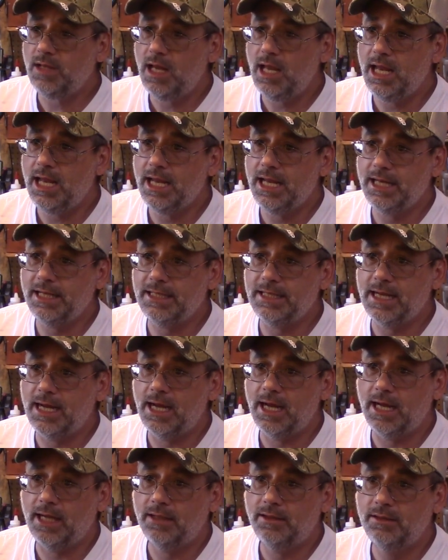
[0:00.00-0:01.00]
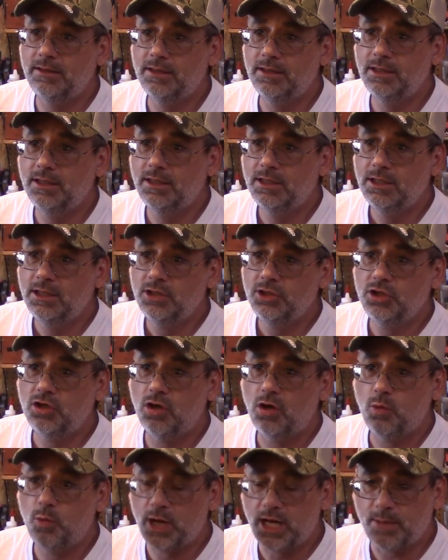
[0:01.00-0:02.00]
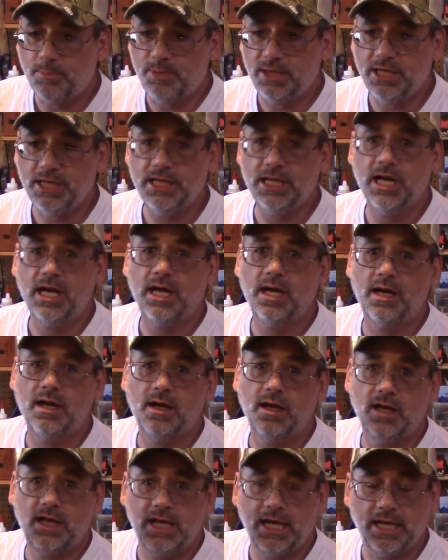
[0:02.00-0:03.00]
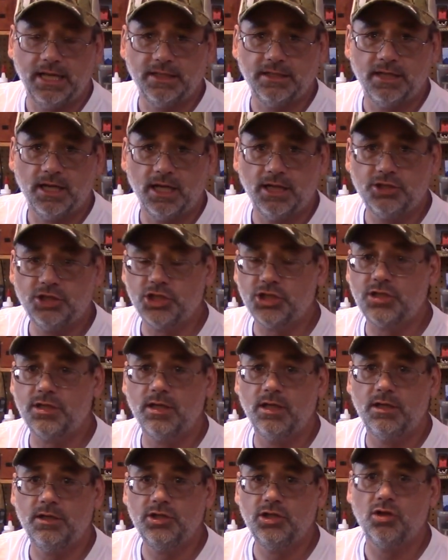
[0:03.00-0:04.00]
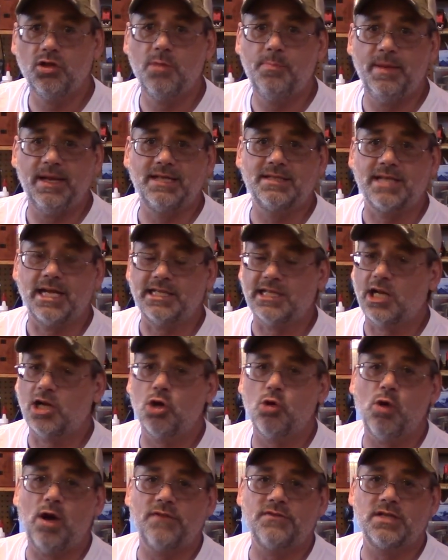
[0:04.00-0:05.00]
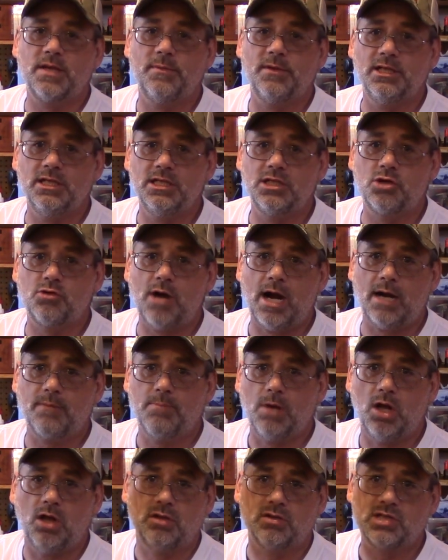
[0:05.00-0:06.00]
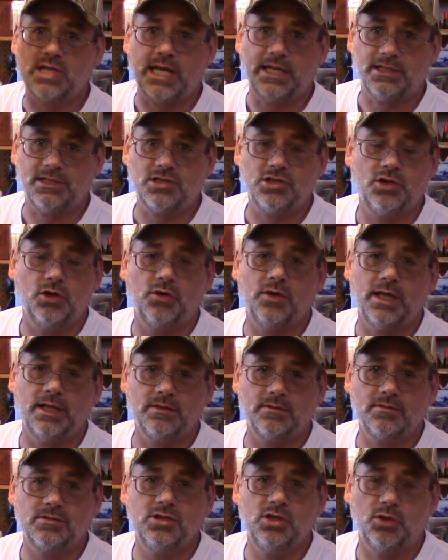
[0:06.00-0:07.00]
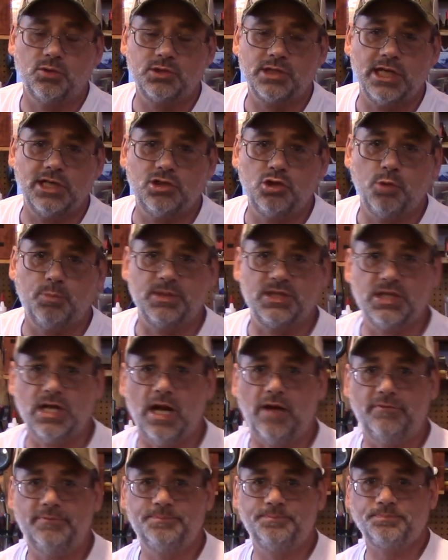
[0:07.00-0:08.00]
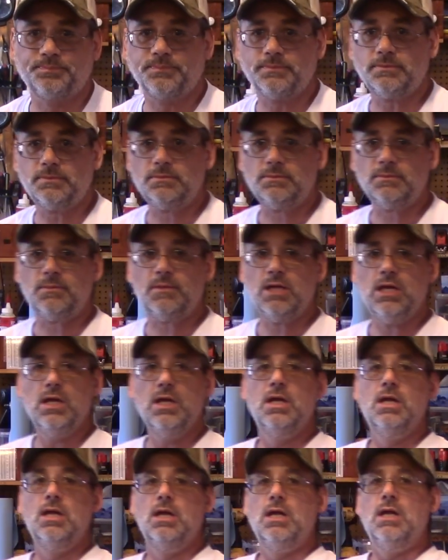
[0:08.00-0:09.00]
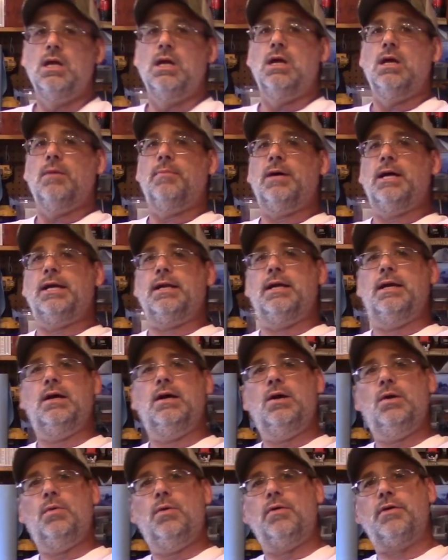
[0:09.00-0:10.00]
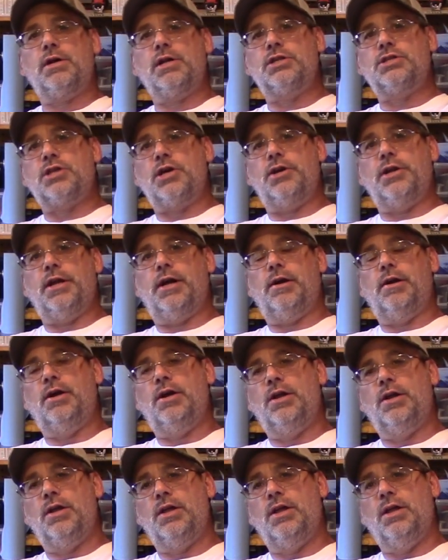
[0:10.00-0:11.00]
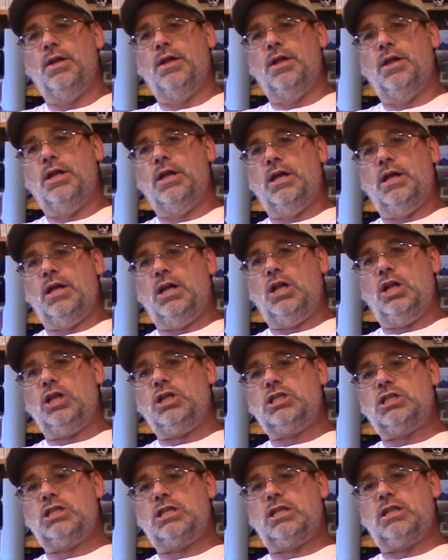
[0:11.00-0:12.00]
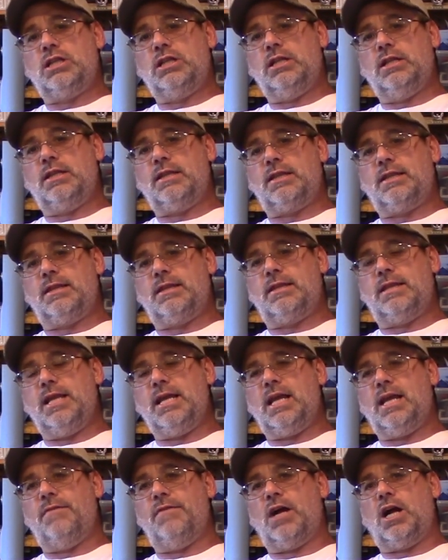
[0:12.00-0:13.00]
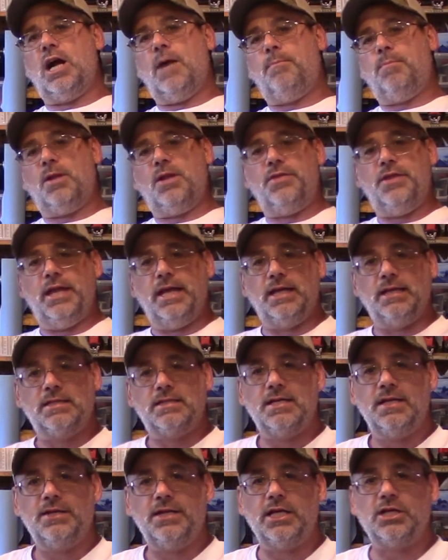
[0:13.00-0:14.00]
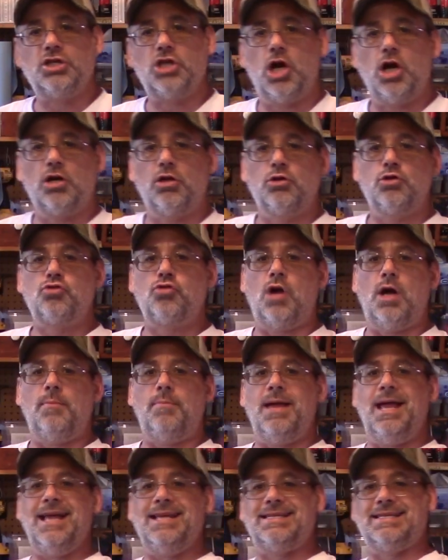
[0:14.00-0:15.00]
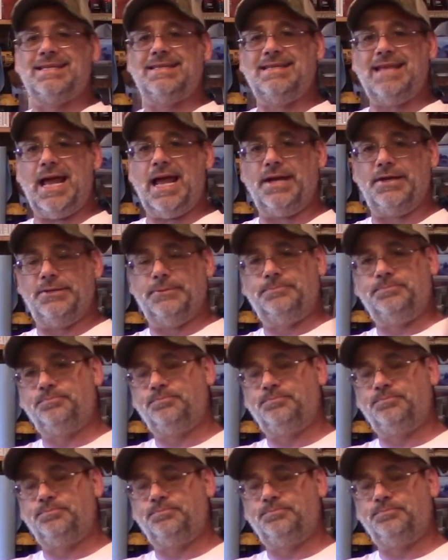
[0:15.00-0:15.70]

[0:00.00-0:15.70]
and, uh, you know, Wikipedia and uh, just, the, you know, the big sites. I don't go off some of these crackball sites, you know, that, you know, say stupid stuff. But we're going to start here. Let's think of a couple of things that Donald Trump has said.